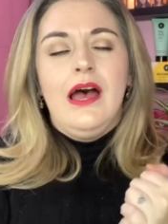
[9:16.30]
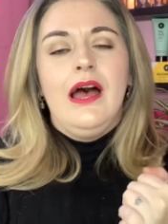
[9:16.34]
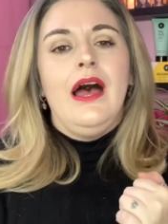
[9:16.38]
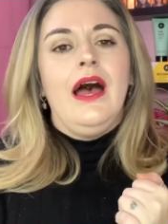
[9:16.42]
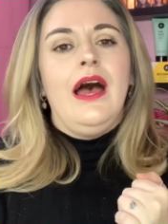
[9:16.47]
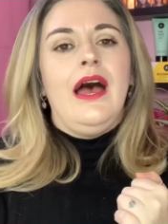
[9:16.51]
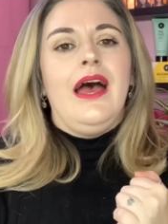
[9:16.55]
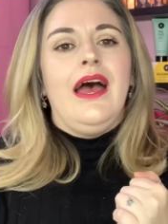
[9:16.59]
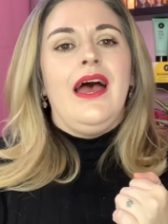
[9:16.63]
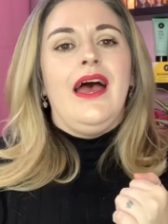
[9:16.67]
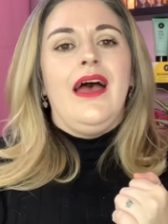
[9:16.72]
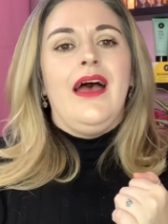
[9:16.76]

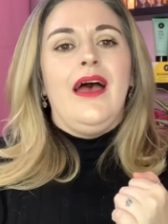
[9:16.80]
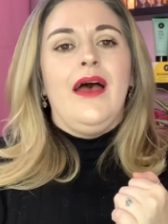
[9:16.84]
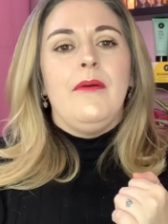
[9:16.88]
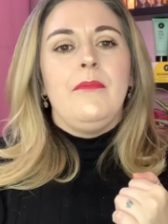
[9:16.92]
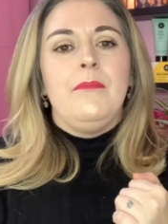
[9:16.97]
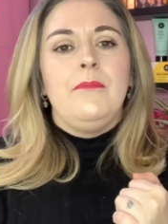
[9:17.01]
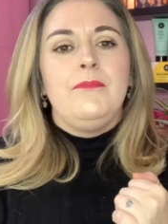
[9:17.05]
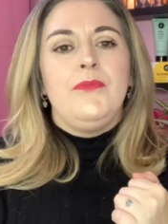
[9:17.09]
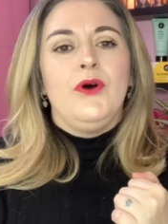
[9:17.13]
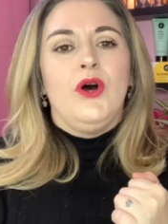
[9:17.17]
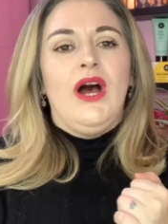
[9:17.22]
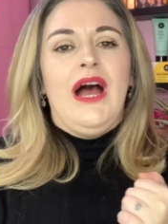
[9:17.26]

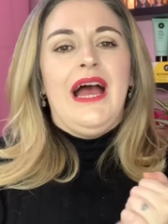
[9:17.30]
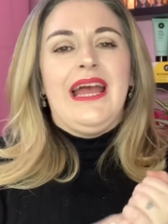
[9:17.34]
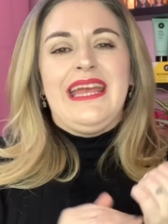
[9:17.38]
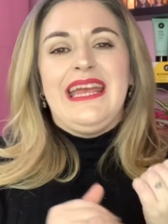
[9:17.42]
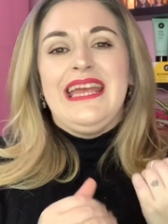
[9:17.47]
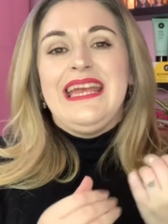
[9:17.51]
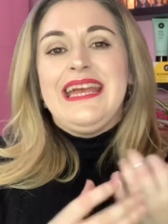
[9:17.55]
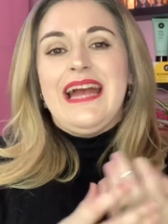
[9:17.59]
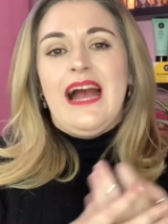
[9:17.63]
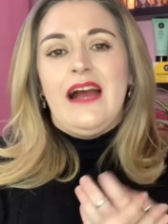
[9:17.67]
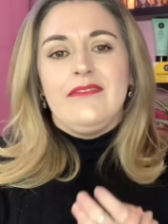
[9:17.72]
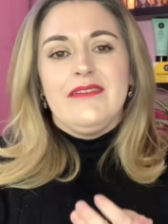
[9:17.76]
um, but I
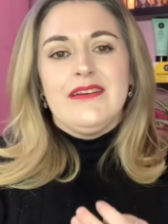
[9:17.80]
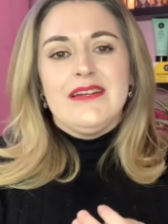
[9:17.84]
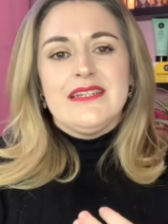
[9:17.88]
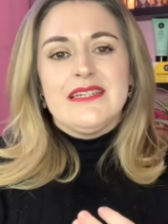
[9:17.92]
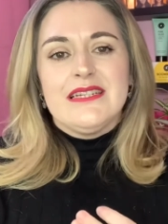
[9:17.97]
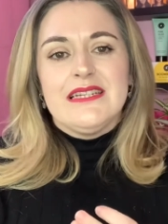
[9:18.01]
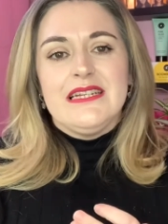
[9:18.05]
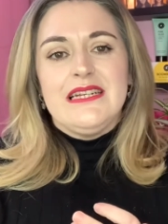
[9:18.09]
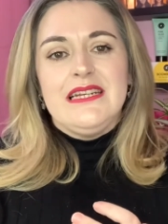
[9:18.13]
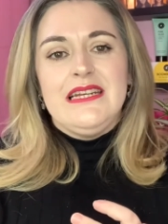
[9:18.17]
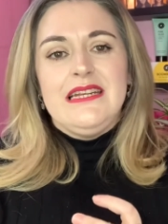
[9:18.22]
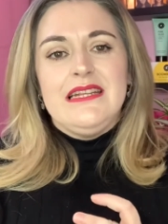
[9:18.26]
can
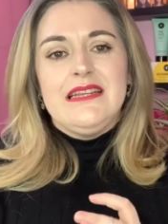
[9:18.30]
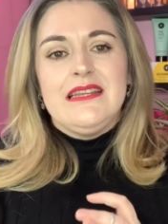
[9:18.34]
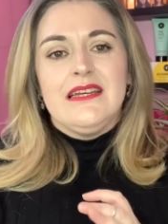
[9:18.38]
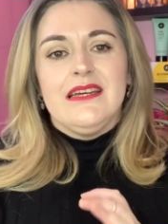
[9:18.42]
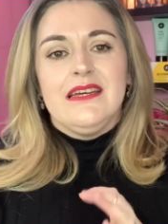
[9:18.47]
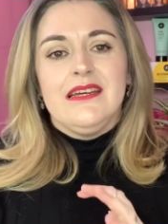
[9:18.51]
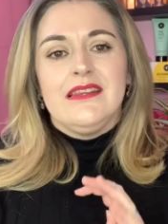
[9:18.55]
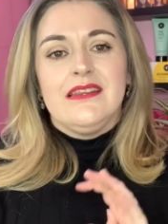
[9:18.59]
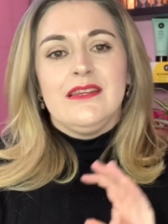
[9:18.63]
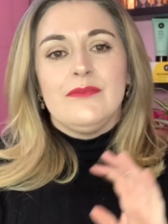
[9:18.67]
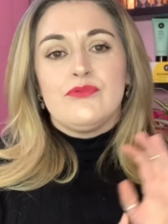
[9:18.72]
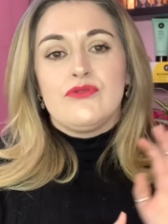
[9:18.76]
guarantee
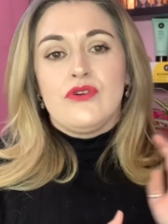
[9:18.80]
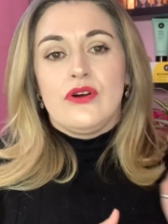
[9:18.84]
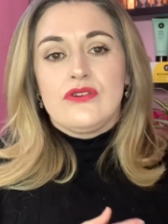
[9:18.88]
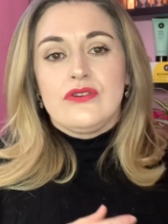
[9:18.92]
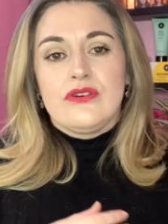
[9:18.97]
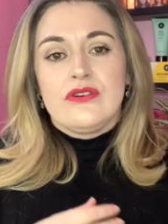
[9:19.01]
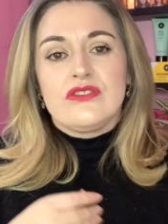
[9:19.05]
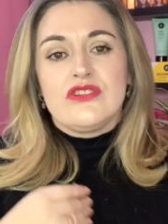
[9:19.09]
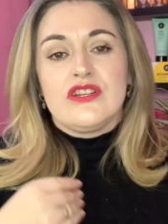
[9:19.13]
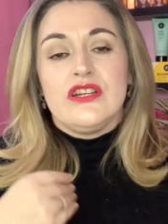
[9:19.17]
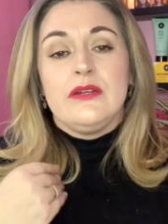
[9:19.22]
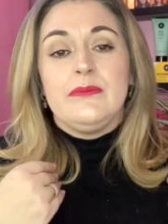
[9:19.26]
that the
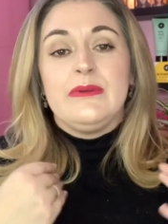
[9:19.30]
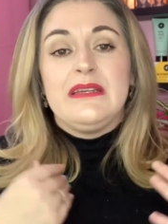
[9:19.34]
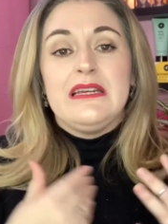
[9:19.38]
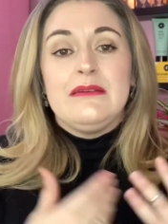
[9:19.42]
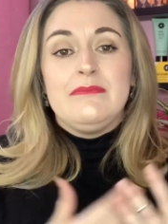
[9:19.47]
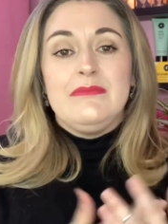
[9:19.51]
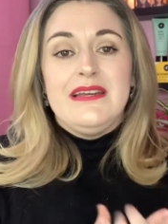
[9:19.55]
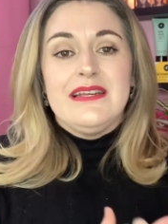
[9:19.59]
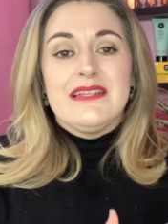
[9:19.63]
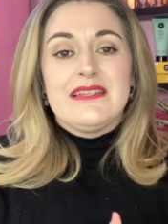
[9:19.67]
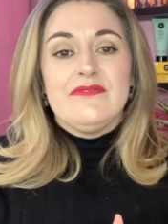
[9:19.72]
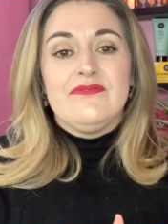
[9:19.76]
product is going to be
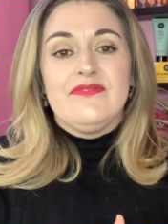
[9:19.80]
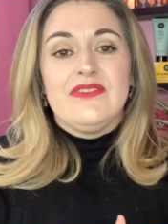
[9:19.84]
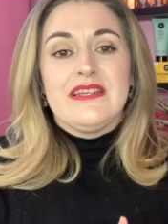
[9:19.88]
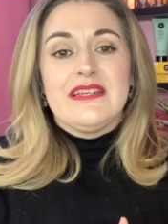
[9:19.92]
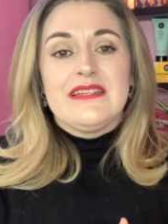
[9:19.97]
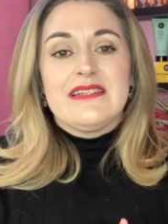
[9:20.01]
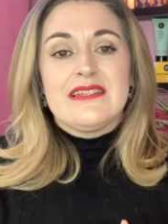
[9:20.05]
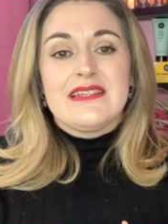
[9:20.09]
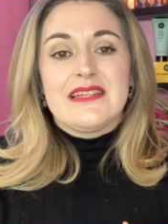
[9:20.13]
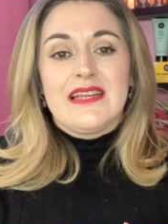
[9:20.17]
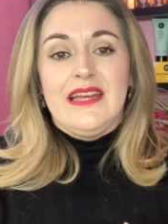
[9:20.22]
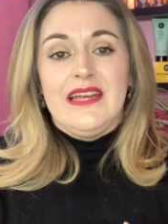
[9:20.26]
amazing for your
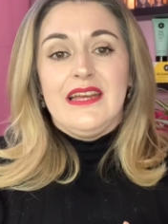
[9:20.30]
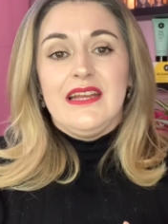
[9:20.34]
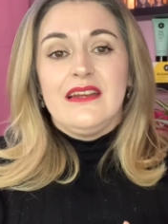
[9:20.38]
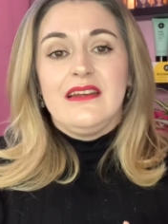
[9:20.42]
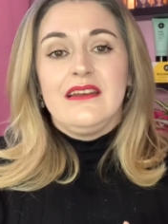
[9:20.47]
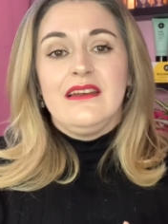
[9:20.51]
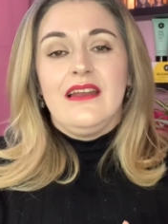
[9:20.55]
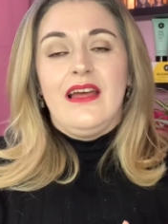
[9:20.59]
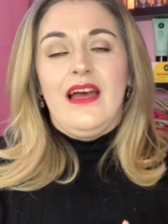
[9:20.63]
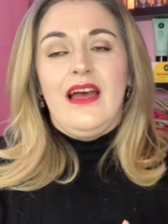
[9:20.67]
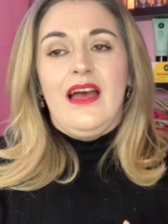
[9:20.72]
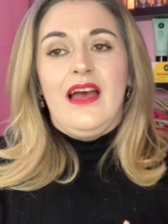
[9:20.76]

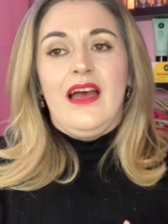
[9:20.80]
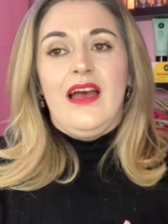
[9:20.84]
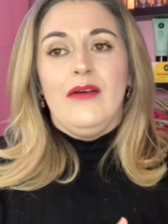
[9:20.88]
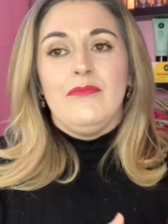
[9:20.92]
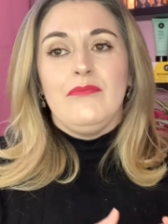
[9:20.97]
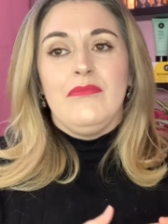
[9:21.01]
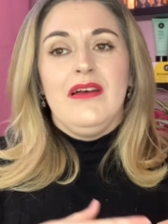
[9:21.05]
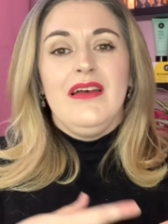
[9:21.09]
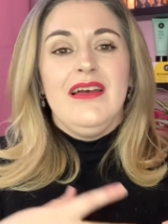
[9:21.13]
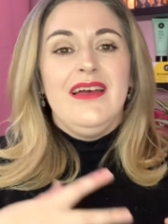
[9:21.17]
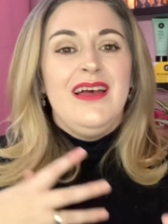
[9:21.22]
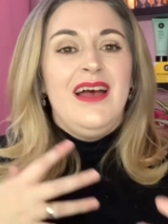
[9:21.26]
skin um,